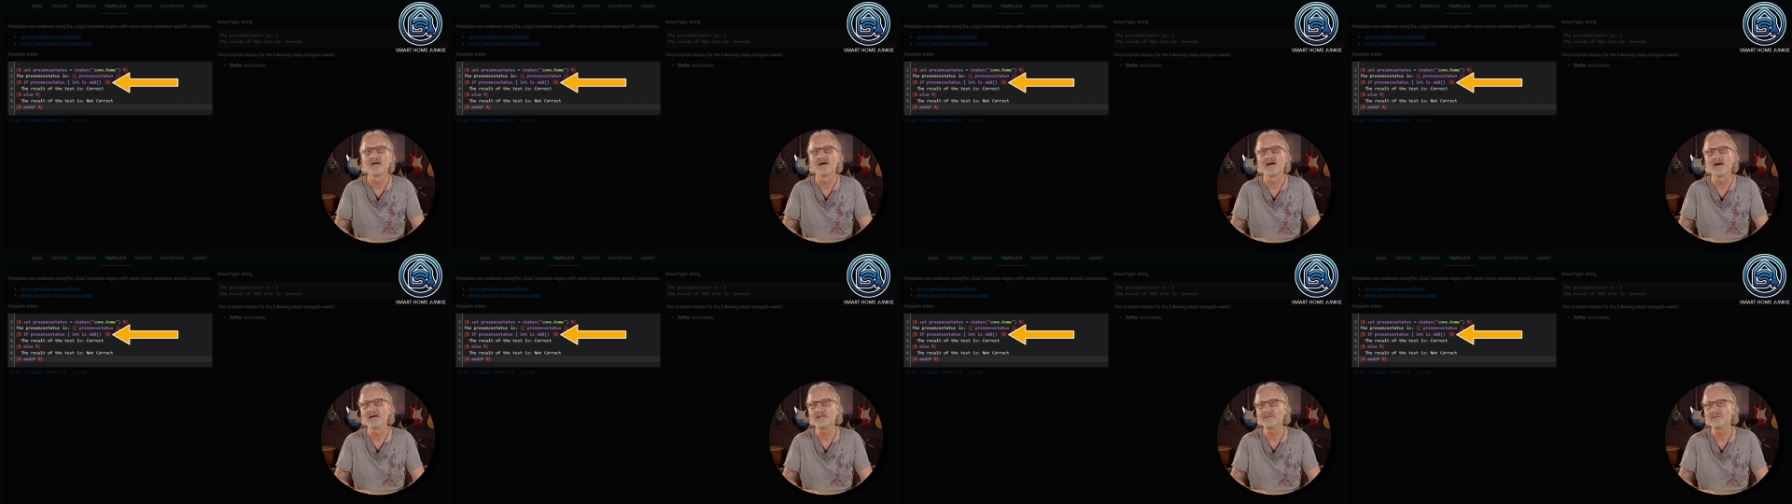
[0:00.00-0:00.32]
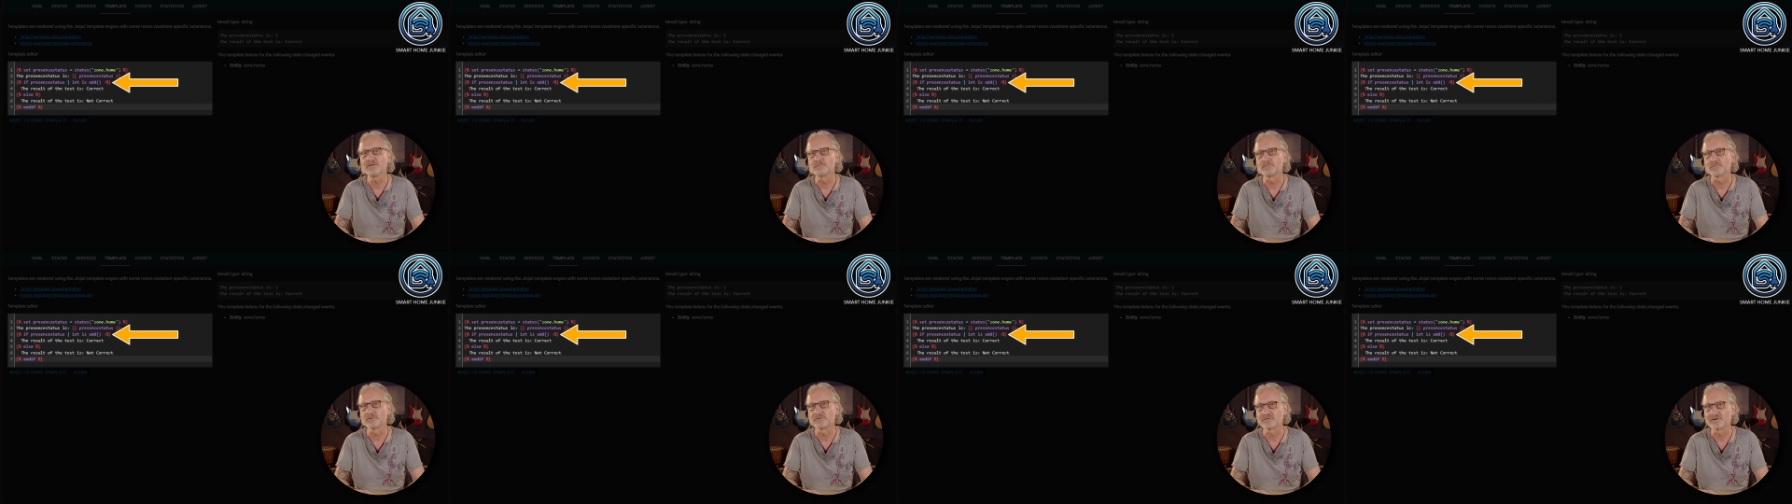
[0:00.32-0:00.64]
and
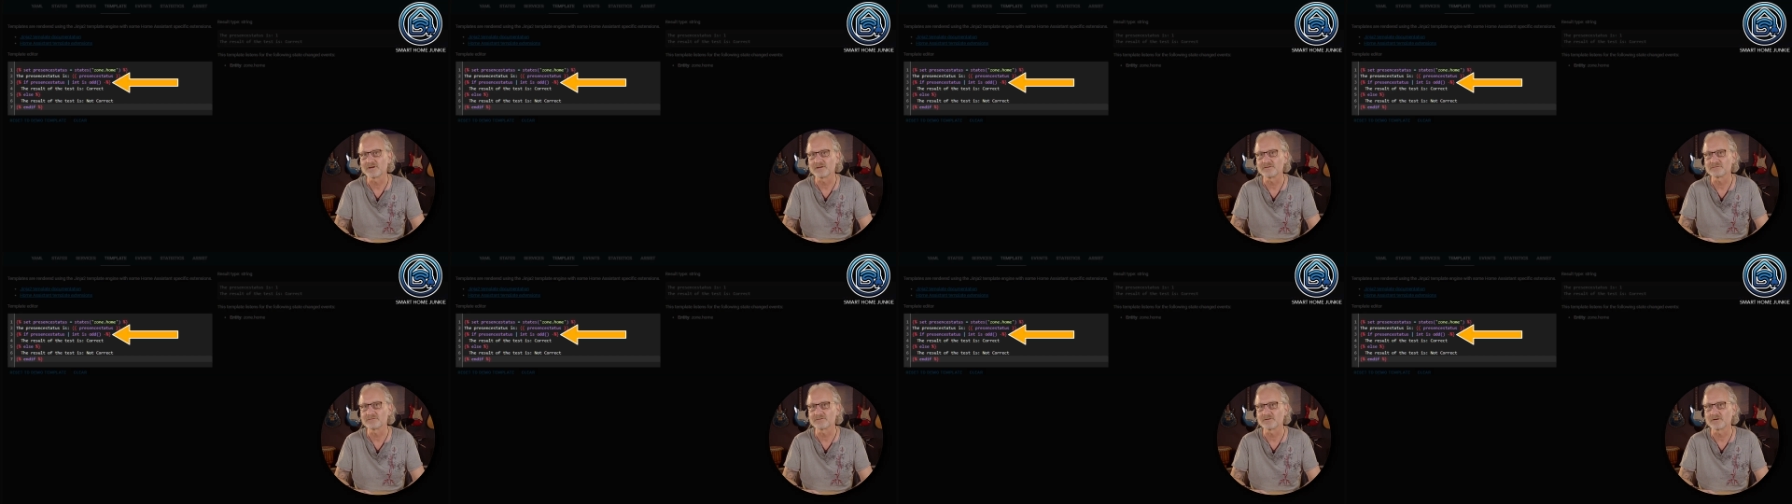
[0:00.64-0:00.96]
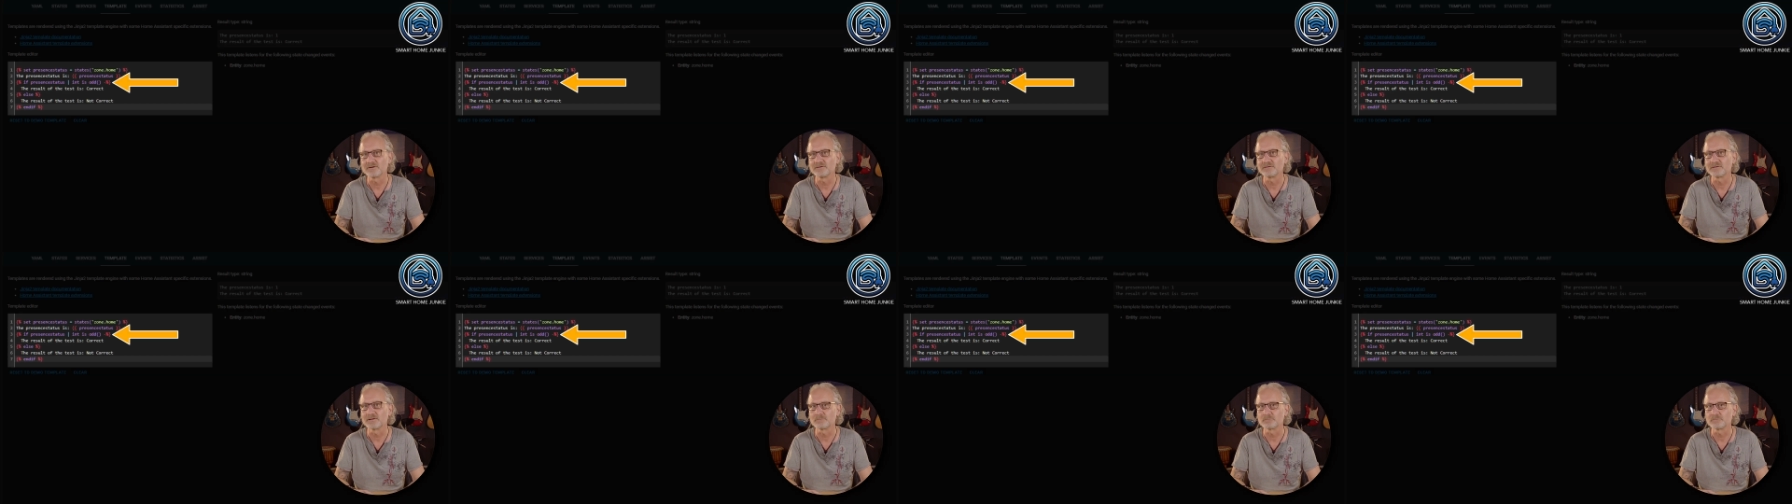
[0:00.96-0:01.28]
the percent
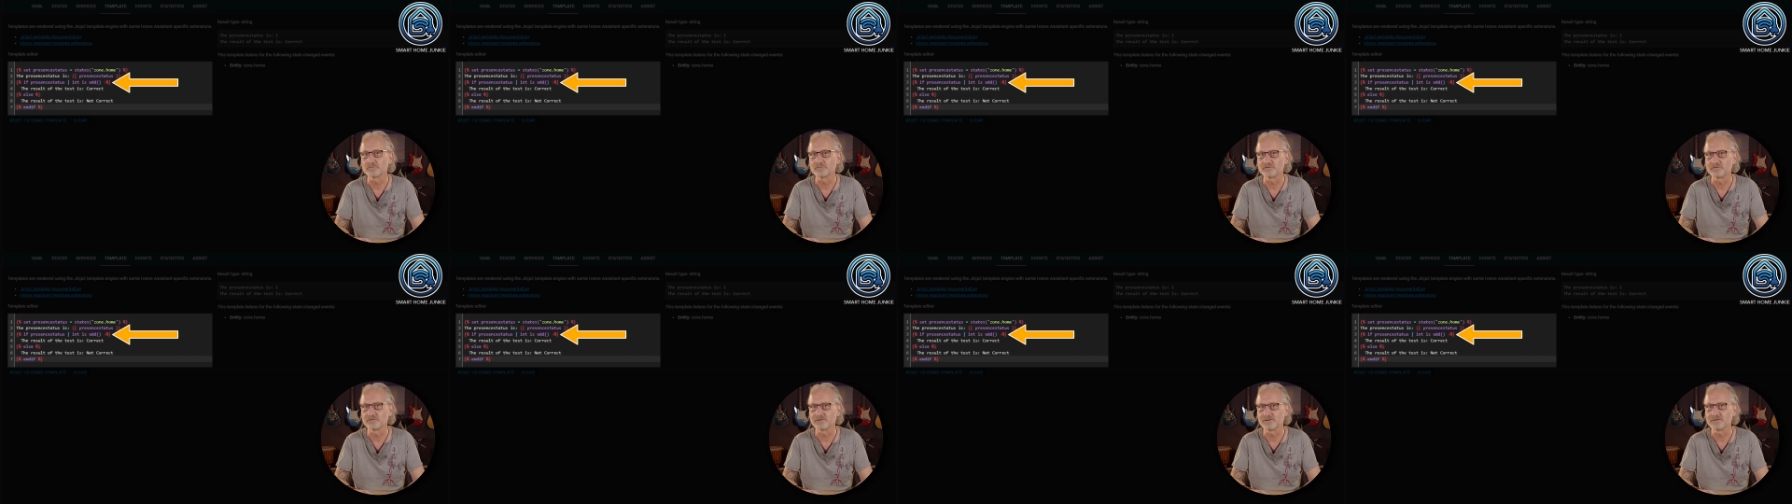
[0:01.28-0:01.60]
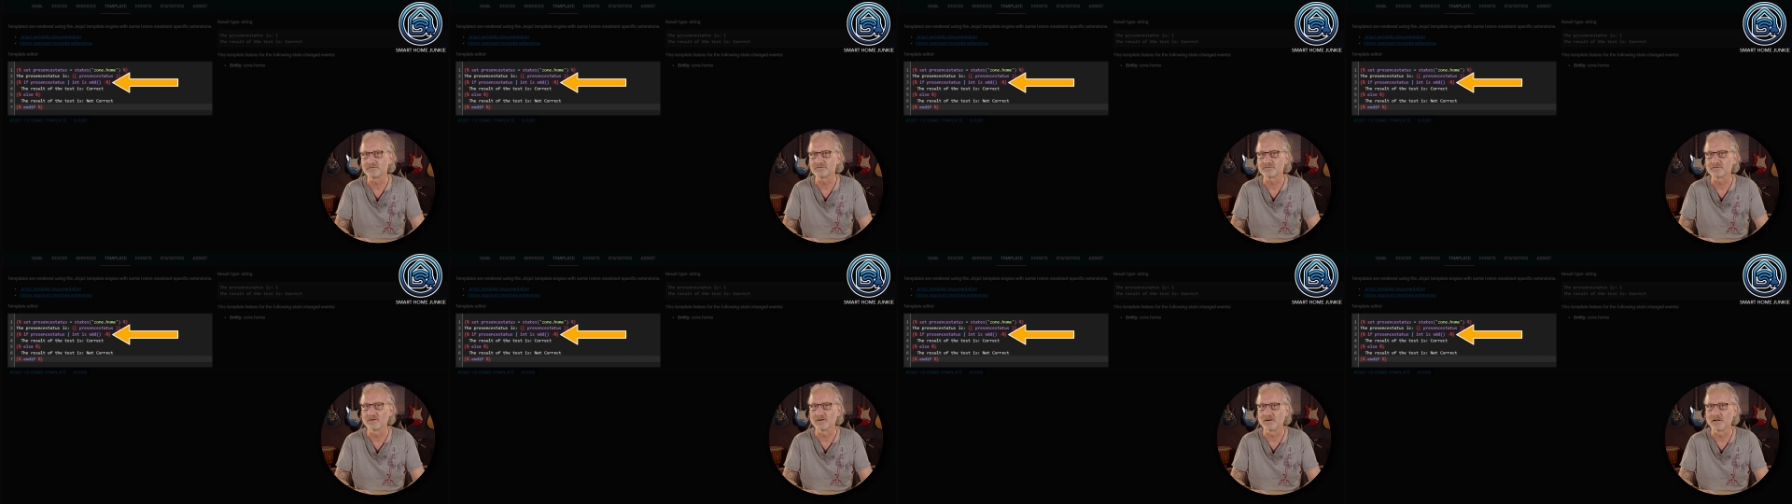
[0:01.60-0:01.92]
sign that
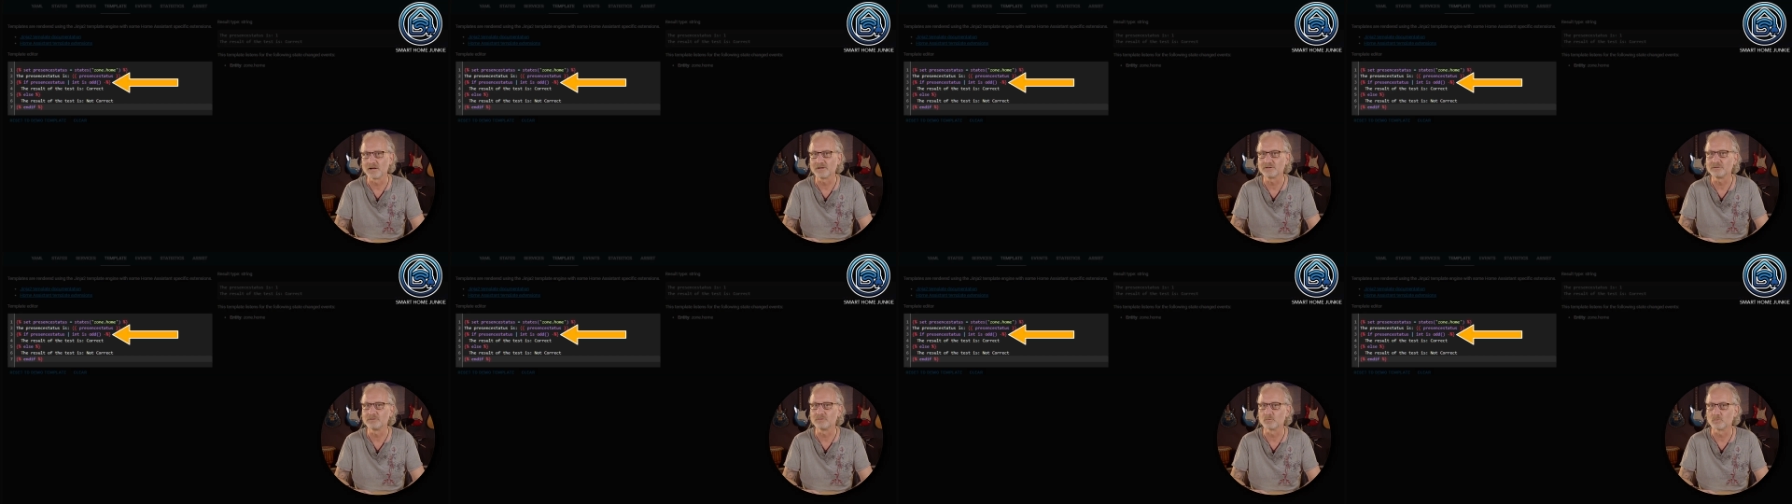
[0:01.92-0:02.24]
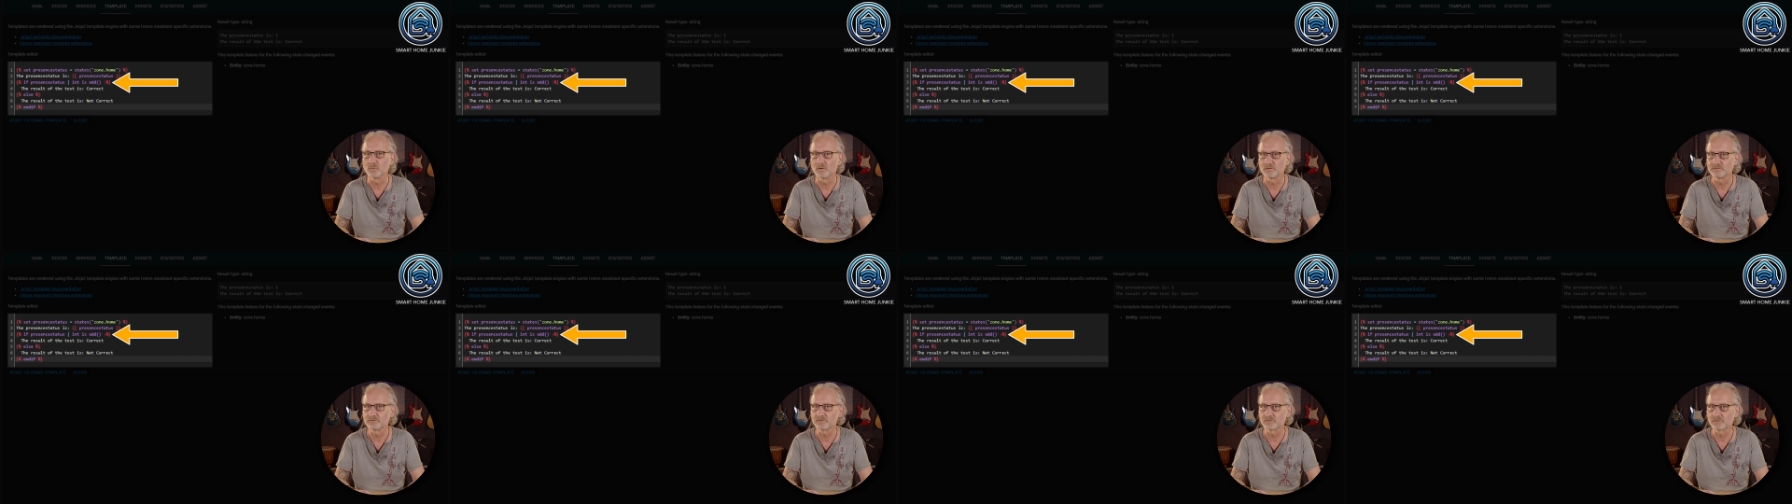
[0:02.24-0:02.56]
precedes the line you
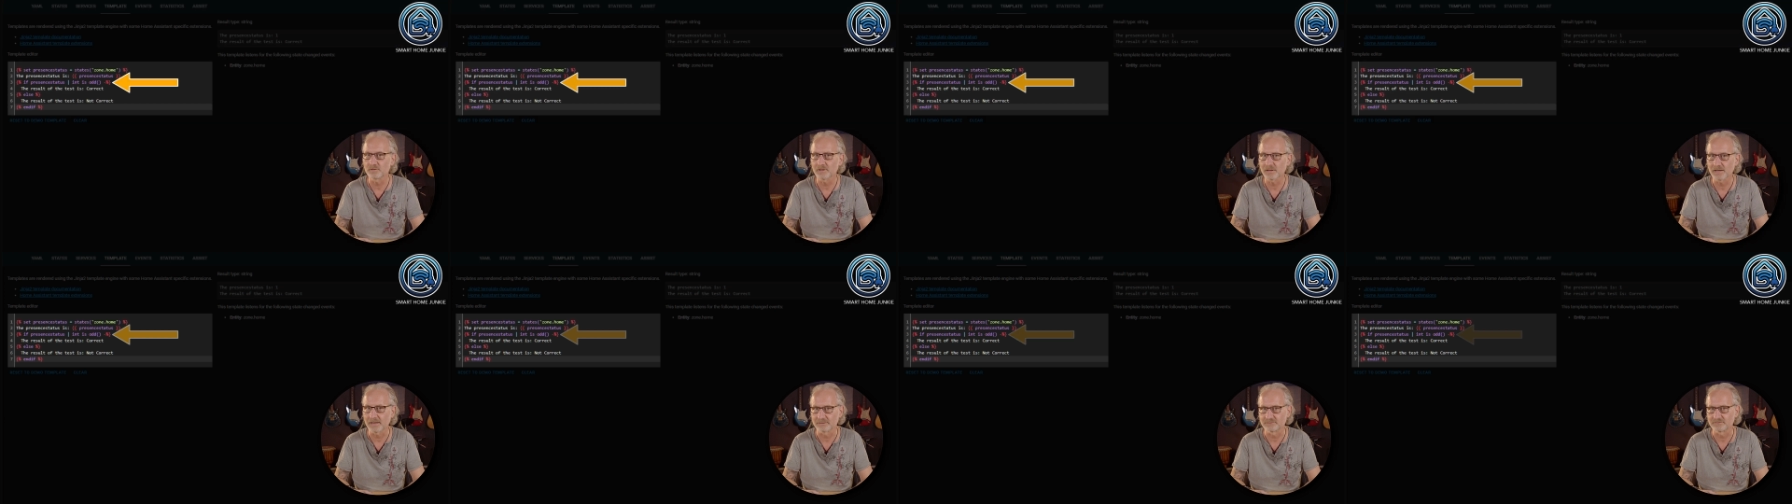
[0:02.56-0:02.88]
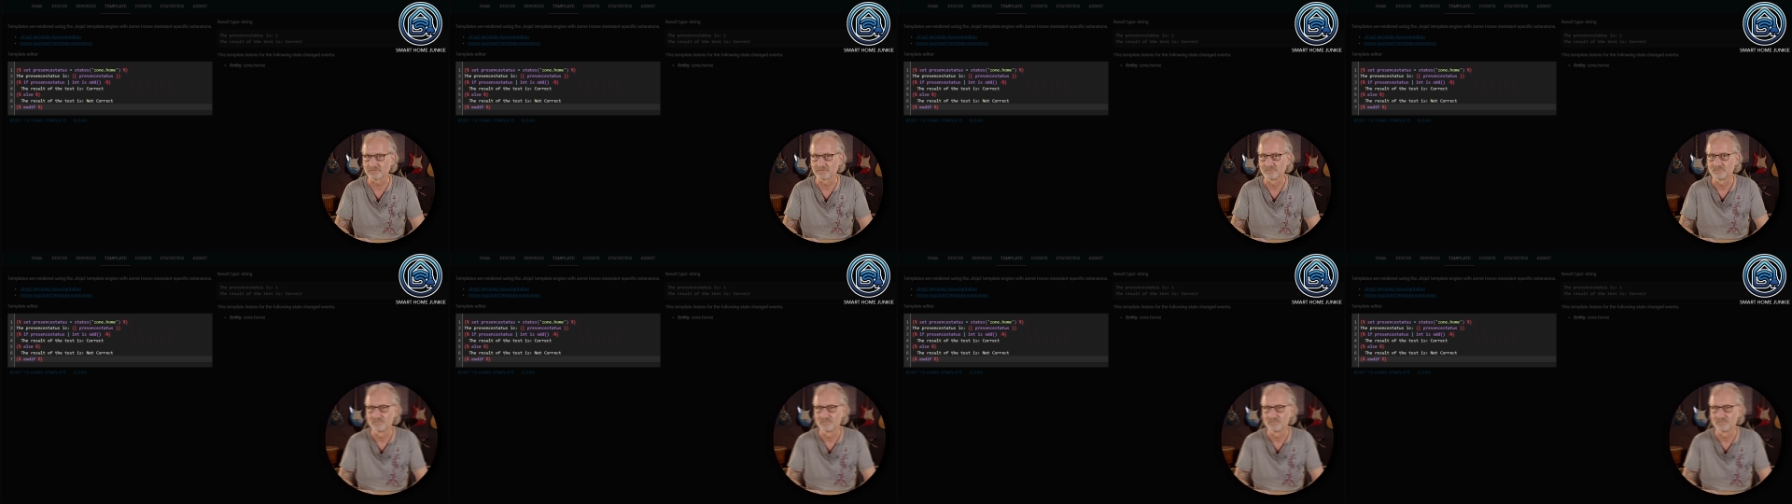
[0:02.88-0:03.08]
want to correct.